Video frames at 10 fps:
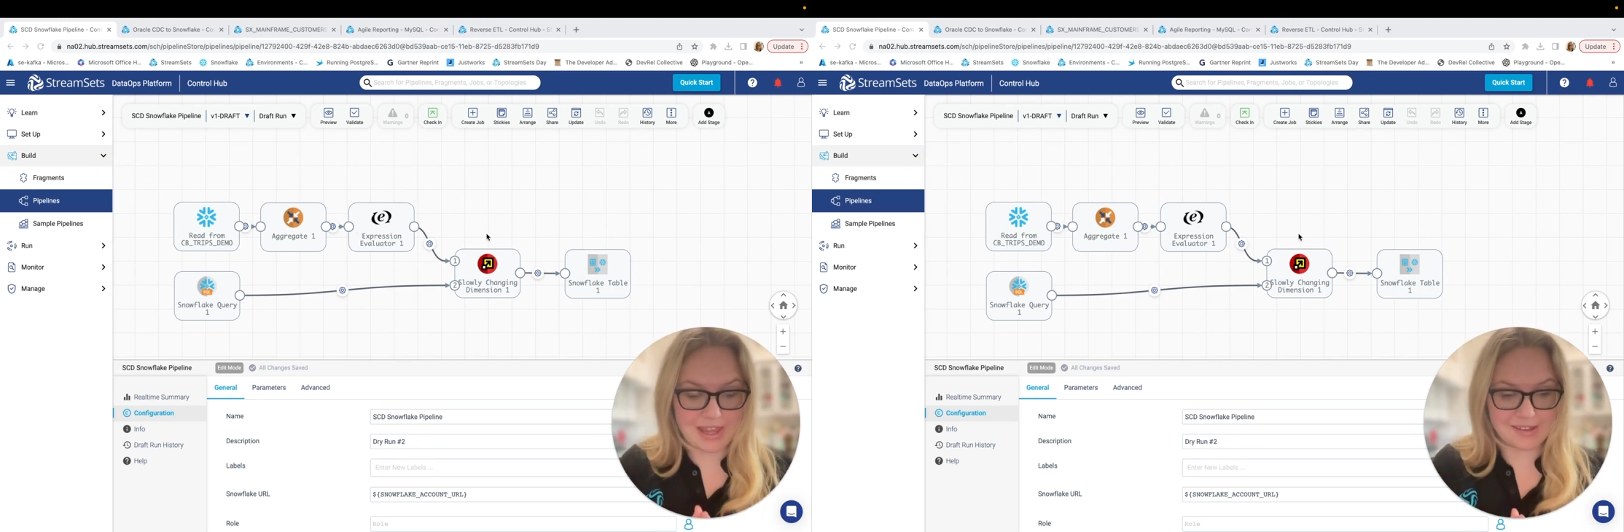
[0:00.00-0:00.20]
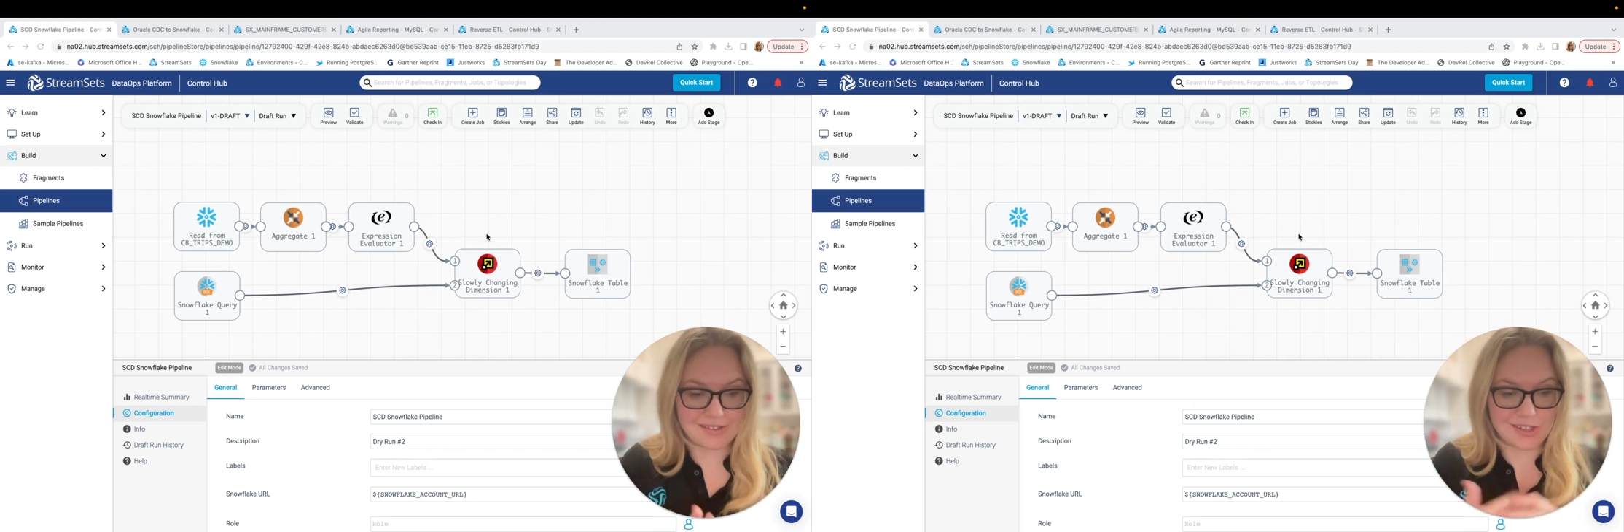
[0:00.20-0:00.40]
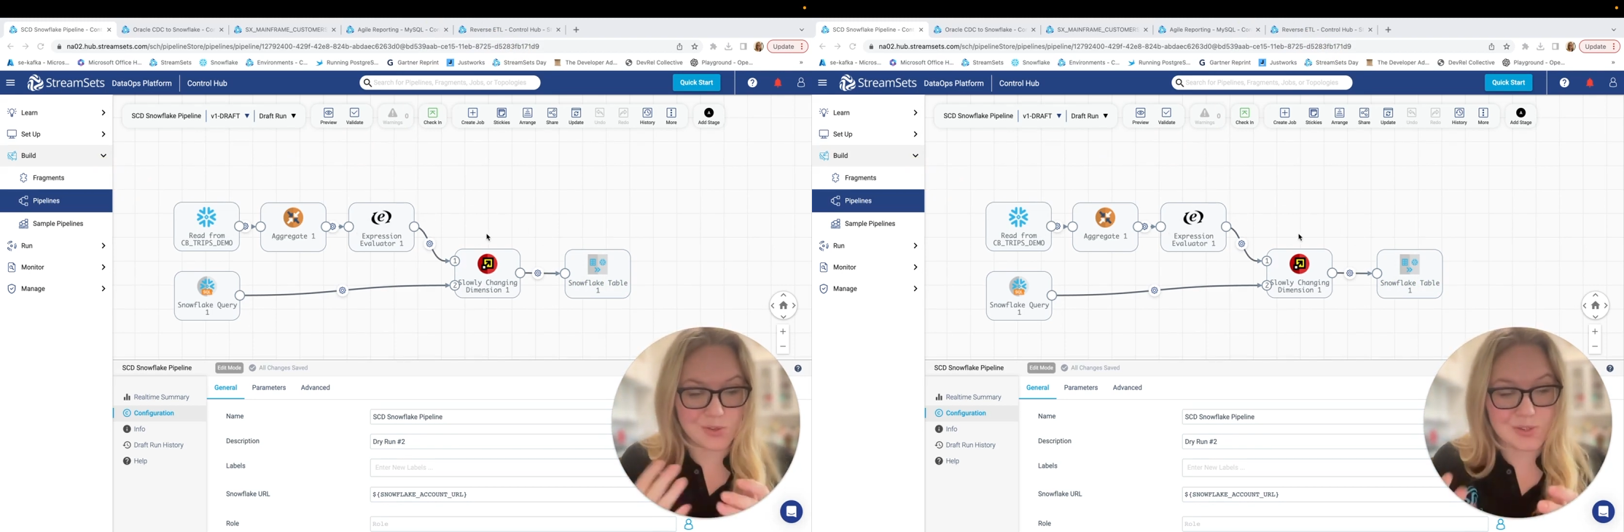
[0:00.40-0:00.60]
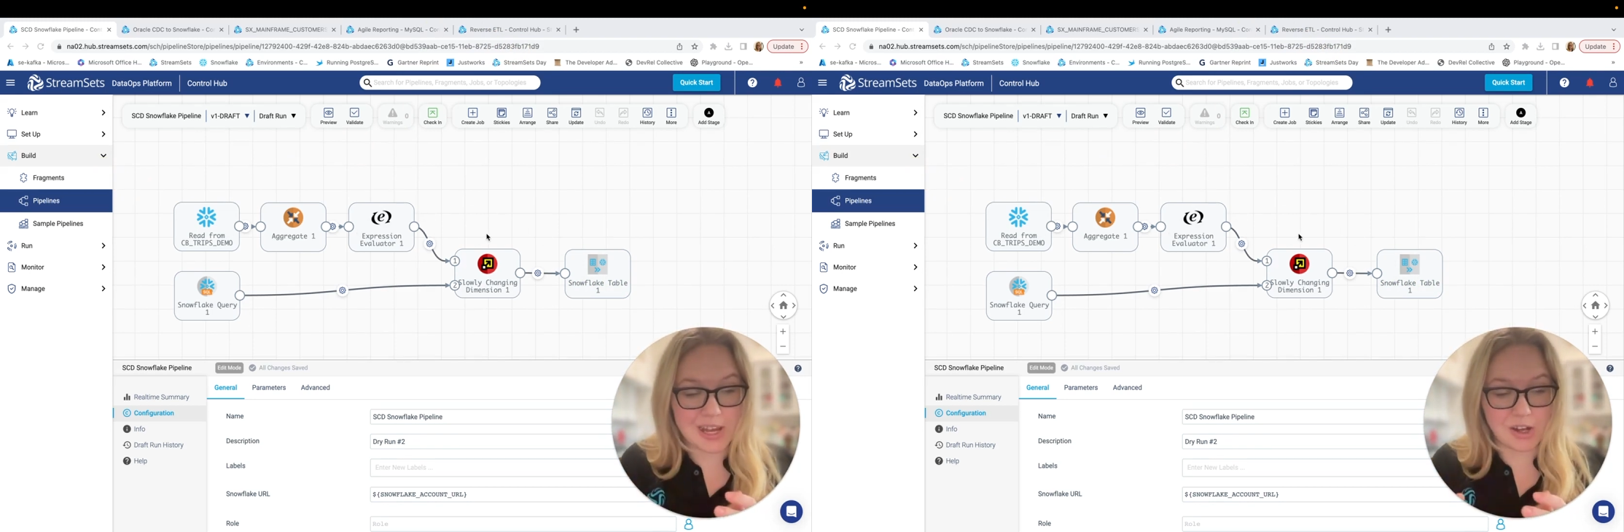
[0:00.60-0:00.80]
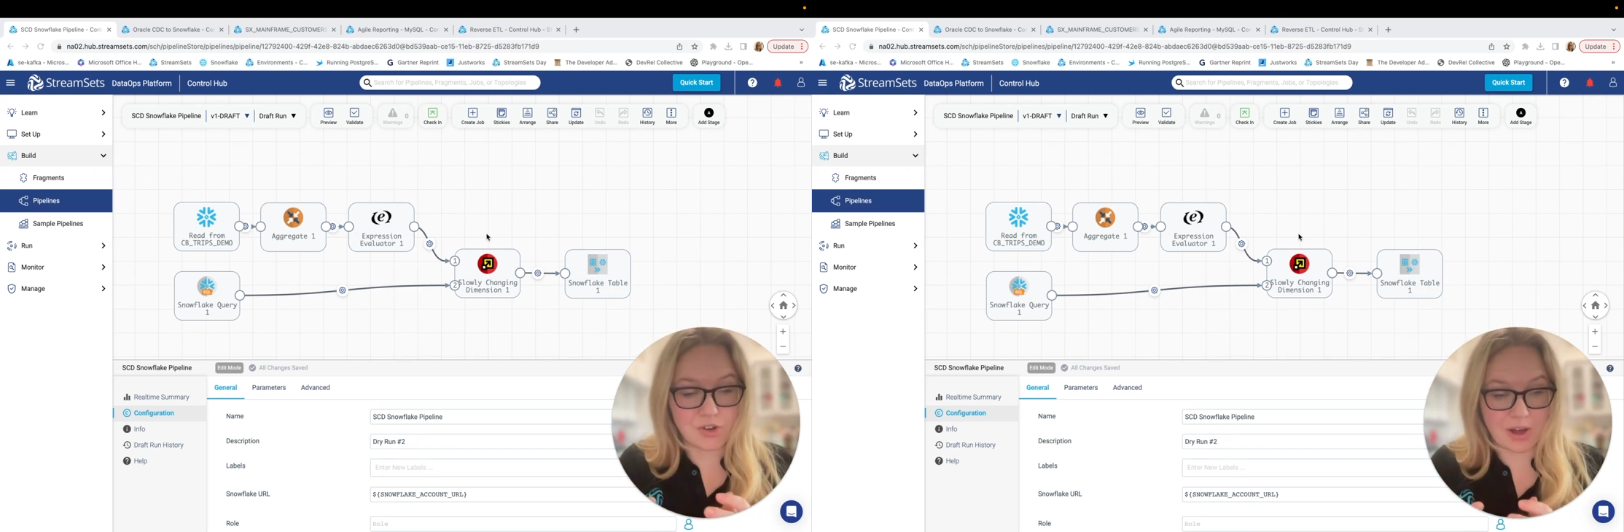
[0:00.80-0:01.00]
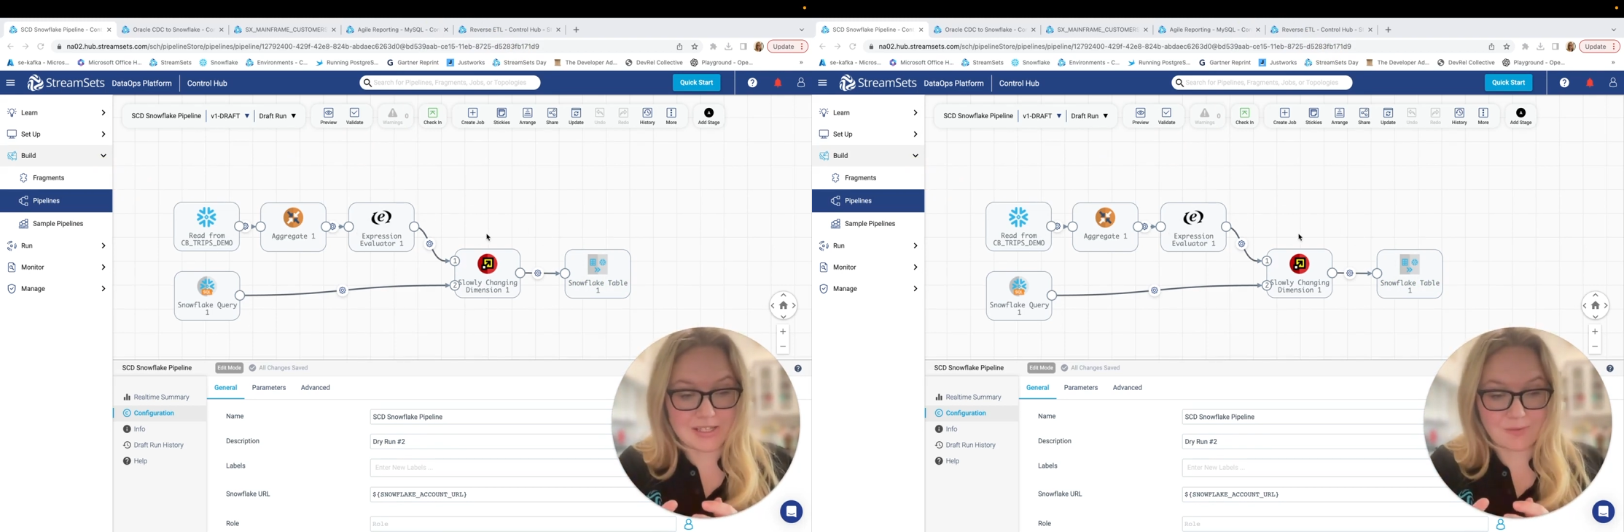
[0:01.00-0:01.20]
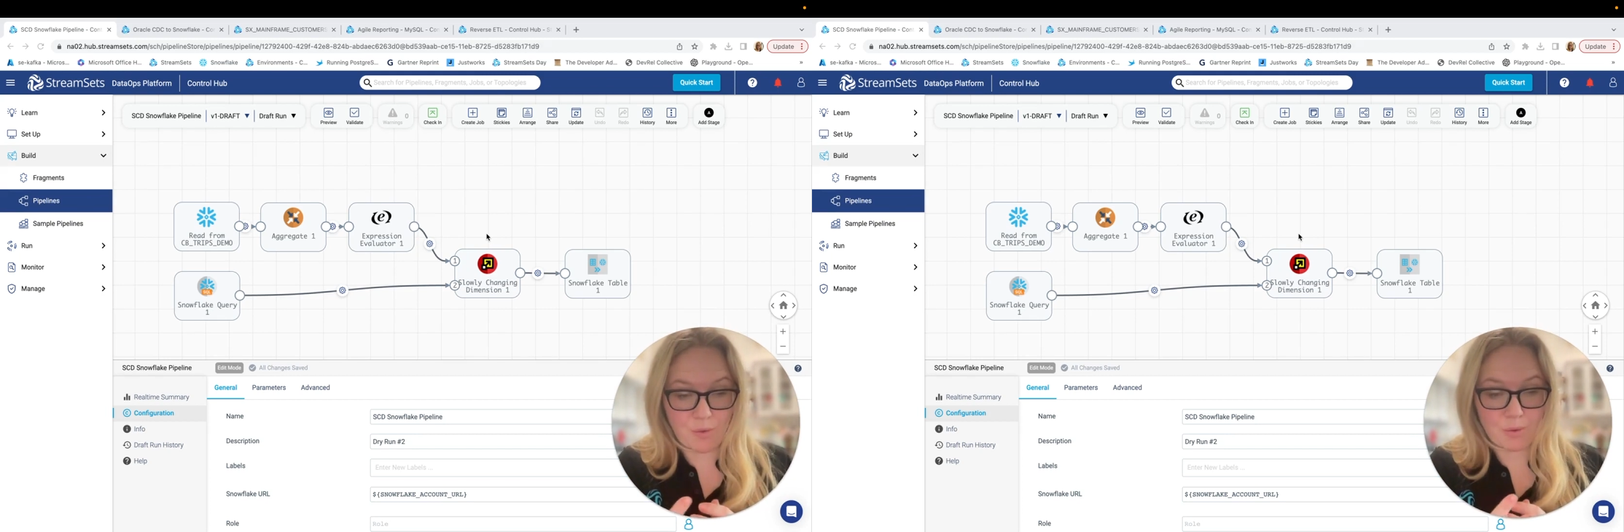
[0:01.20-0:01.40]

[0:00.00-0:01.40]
It's using our transformer